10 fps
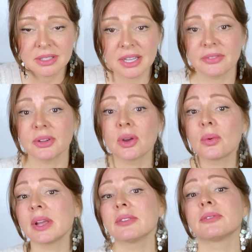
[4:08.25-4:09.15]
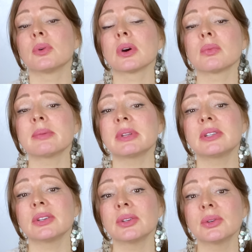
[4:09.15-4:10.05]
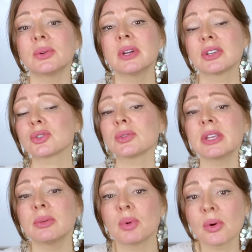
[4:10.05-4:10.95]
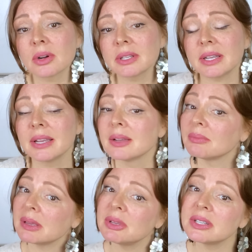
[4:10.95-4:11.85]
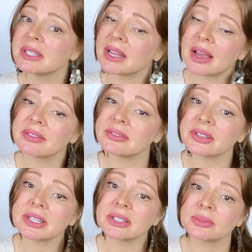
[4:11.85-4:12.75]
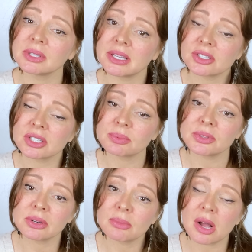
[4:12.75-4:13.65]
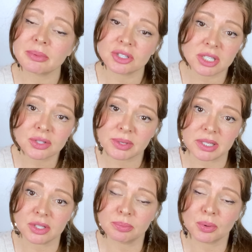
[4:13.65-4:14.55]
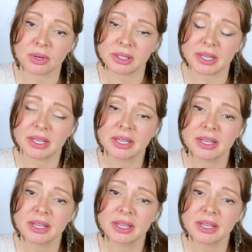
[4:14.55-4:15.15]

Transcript: If you're going for women who treat you poorly, maybe you didn't have a very good relationship with your mom and she treated you poorly.